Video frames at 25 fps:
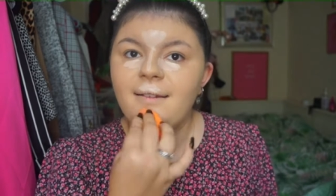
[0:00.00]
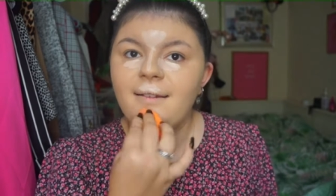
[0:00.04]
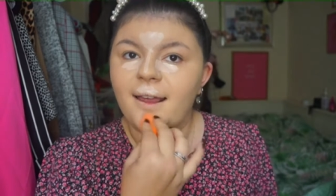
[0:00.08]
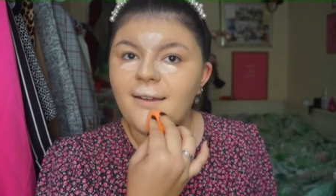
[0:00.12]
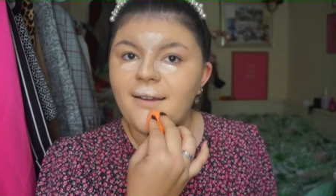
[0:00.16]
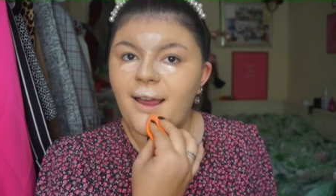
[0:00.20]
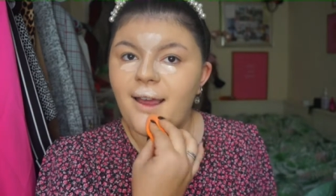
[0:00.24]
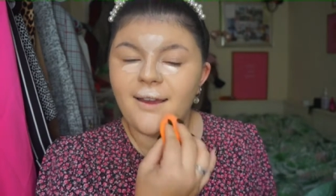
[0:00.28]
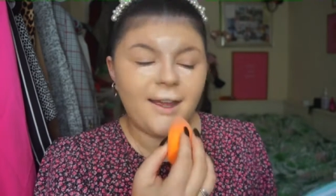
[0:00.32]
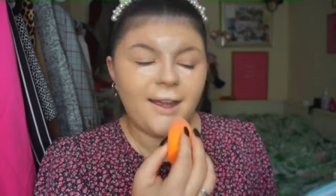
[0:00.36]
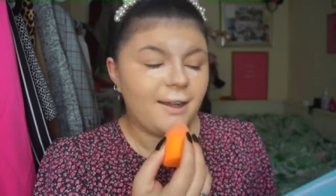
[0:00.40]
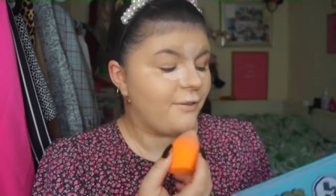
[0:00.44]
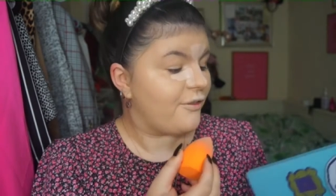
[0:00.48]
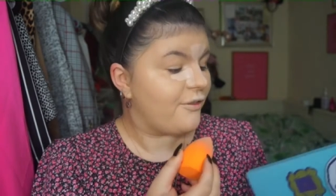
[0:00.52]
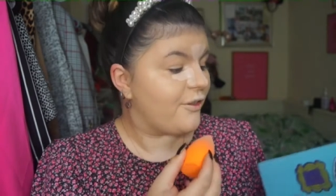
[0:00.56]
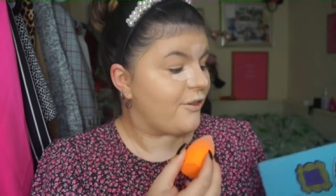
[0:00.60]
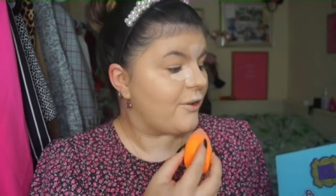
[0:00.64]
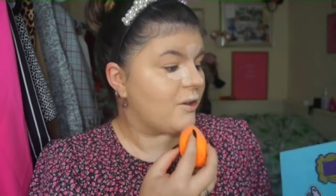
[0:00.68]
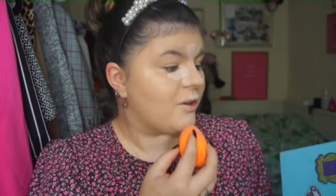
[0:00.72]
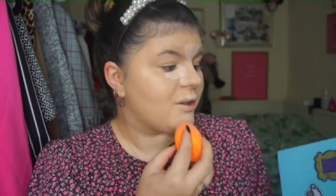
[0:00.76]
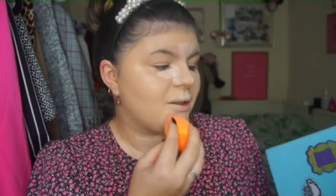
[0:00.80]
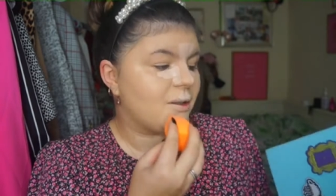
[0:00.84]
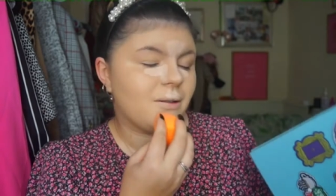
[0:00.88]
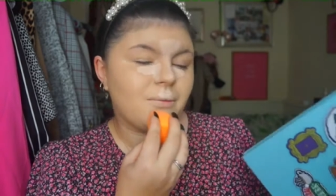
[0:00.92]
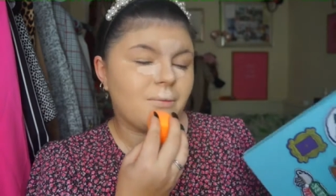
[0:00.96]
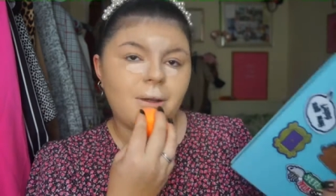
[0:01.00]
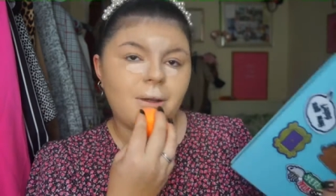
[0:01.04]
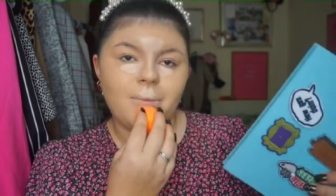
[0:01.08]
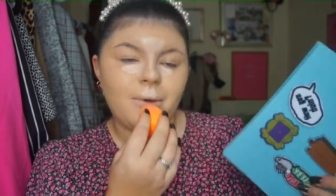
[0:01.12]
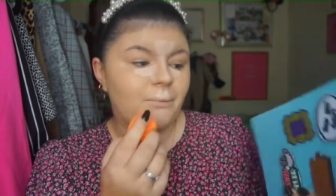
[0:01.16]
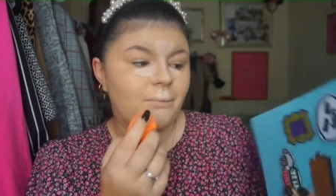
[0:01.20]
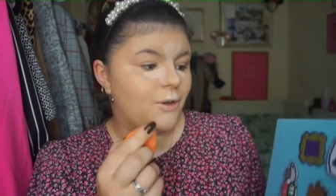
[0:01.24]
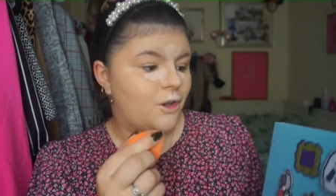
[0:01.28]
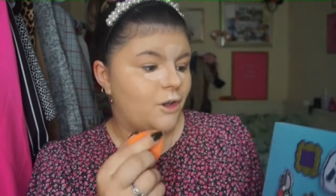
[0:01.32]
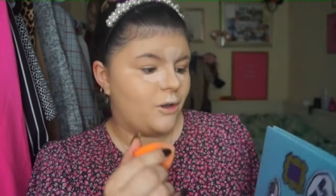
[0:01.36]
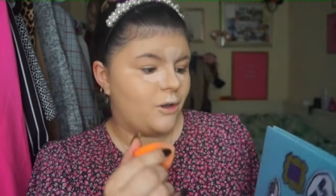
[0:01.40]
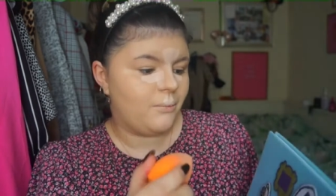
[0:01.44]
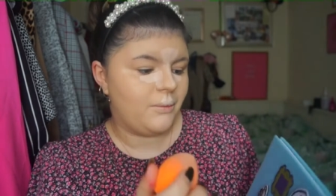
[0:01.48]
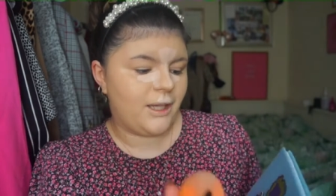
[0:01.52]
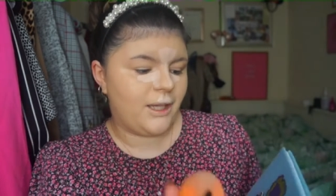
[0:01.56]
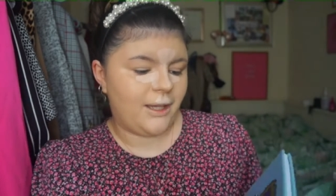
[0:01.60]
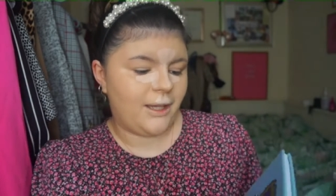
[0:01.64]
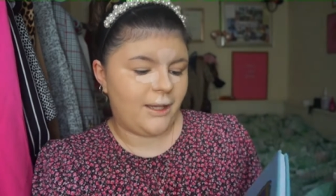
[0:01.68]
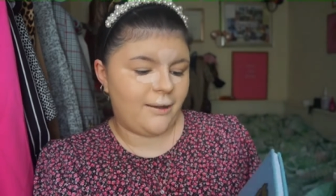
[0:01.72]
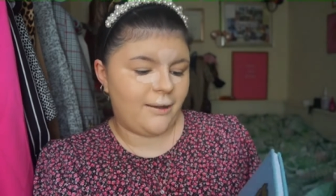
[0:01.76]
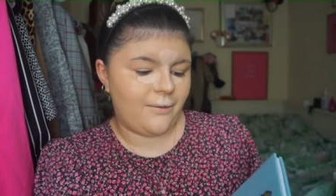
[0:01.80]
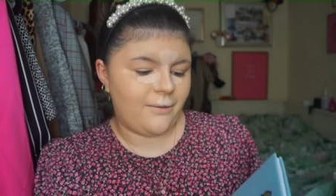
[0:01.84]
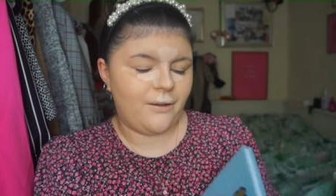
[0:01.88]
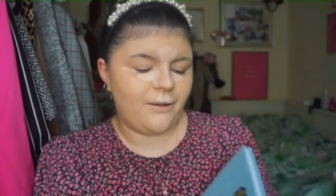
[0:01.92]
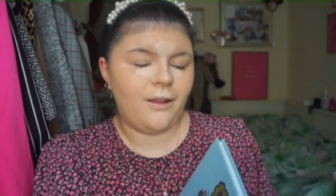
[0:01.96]
And for Christmas, my mum got me
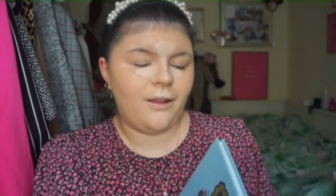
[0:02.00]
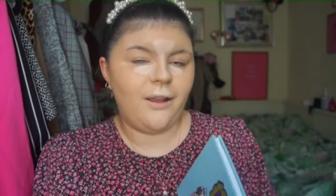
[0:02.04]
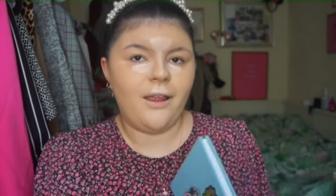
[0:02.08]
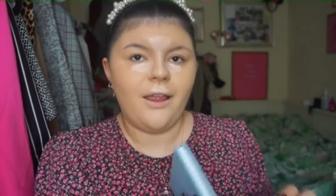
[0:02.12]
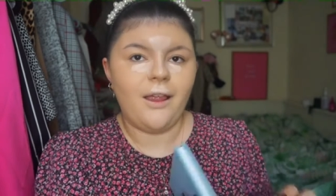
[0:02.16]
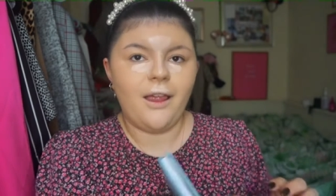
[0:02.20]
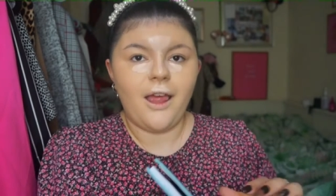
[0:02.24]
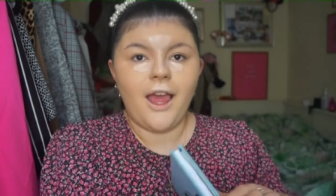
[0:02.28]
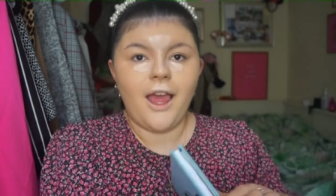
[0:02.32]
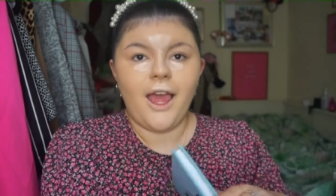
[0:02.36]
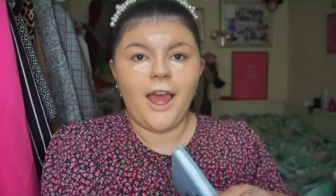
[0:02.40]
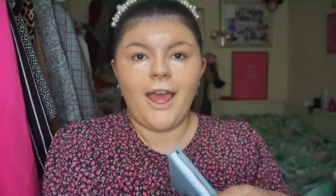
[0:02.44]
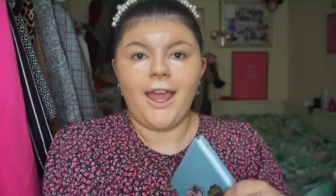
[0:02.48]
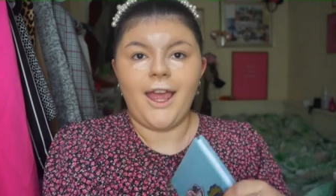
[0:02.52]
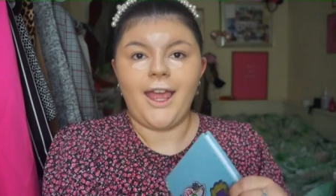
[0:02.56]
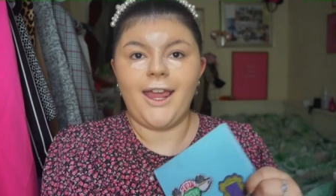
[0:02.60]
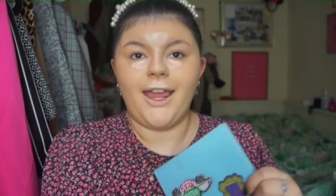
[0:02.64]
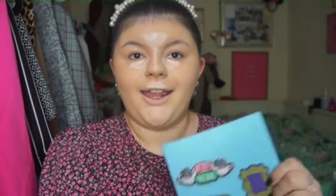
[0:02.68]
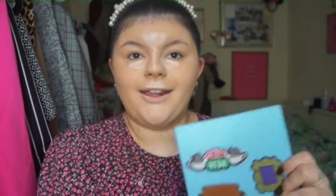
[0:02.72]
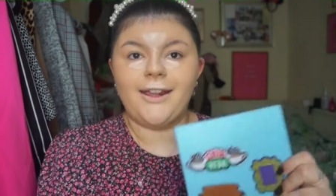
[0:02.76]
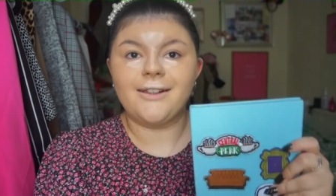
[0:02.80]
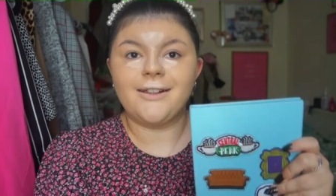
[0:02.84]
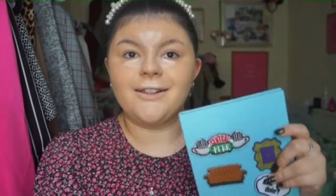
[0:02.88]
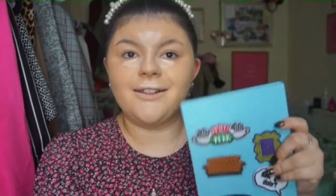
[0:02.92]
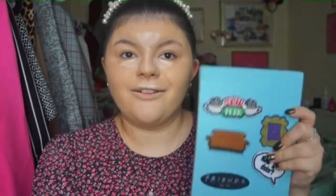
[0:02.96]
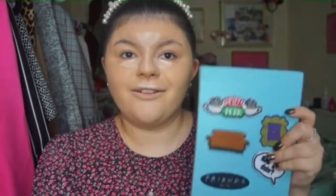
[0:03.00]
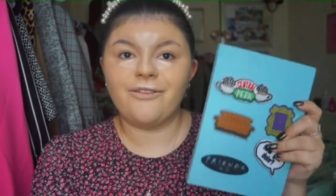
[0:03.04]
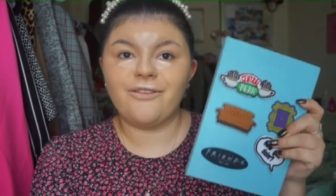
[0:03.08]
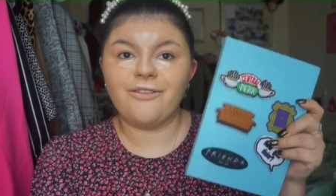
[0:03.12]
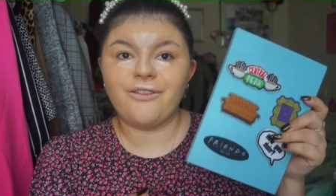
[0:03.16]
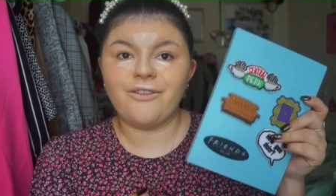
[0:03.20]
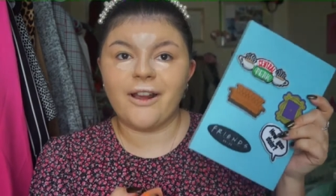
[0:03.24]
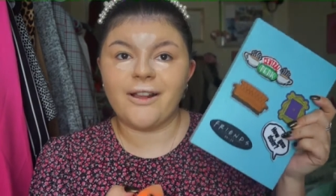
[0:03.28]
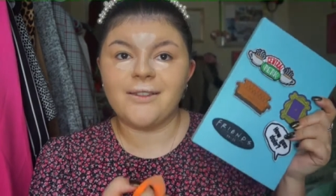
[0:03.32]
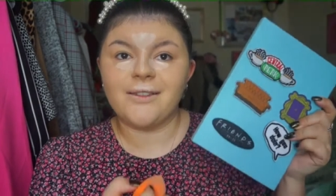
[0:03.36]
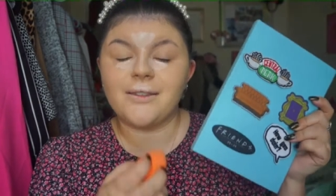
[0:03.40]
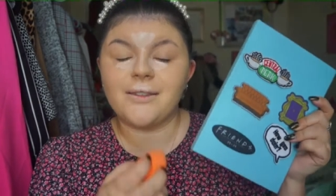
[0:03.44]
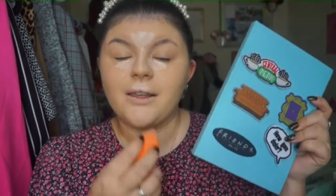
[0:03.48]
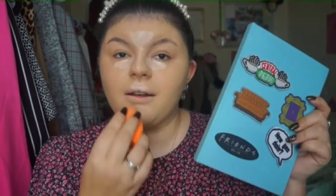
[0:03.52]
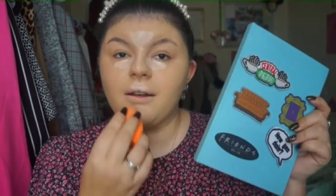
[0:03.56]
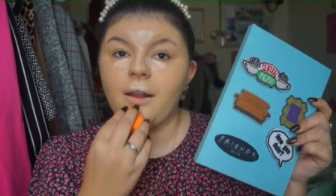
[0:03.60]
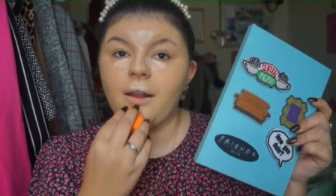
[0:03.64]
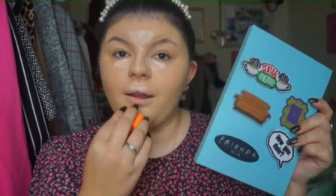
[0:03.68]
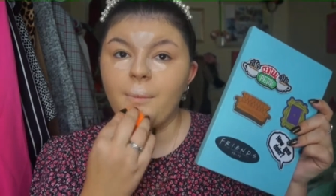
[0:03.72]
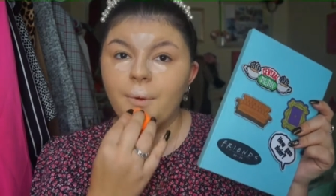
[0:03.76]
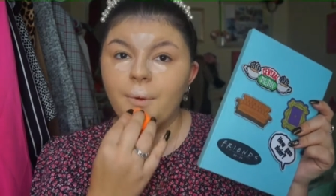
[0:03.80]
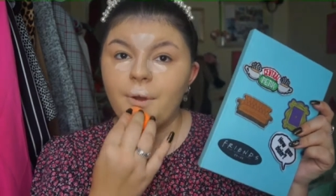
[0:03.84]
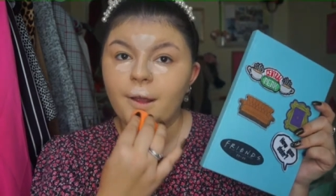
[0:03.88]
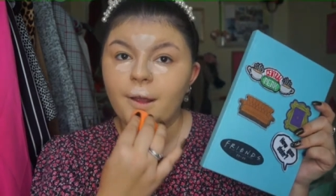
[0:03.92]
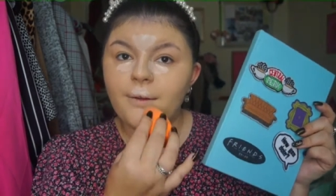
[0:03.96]
a Friends
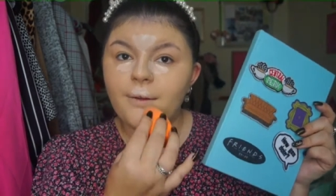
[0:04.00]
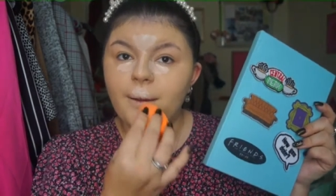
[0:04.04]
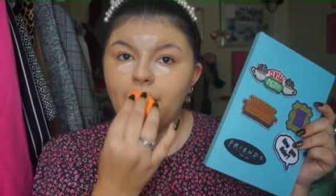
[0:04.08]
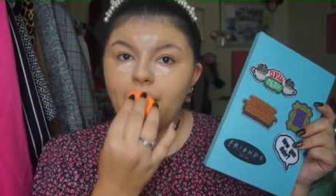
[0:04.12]
notebook.